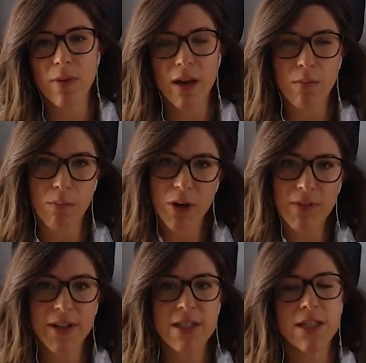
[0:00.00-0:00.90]
in
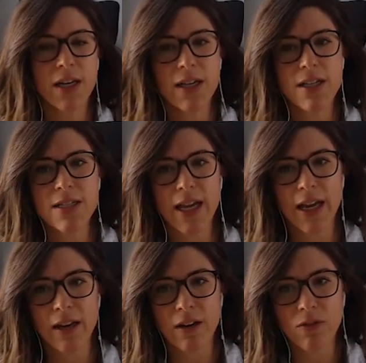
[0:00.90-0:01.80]
previous studies
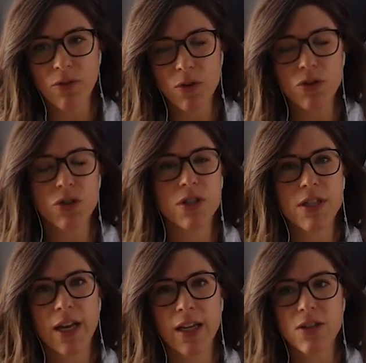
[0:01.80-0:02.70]
and in future
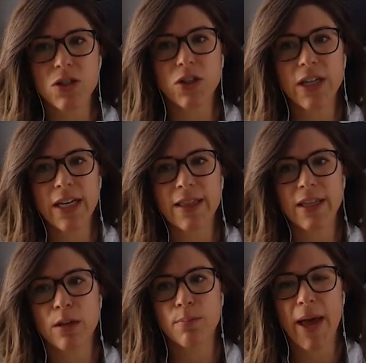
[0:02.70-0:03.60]
studies, looking at the
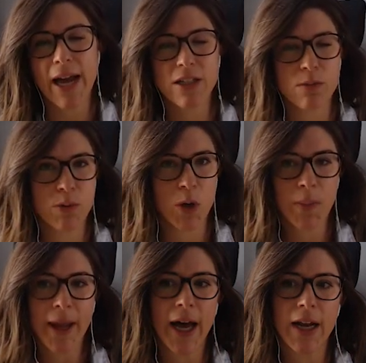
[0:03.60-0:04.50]
impact of
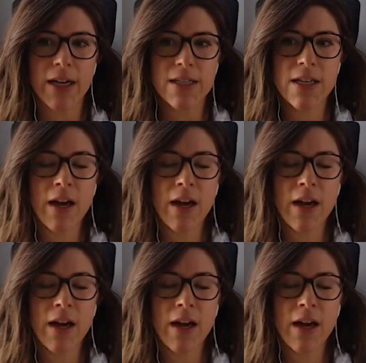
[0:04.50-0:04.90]
probiotics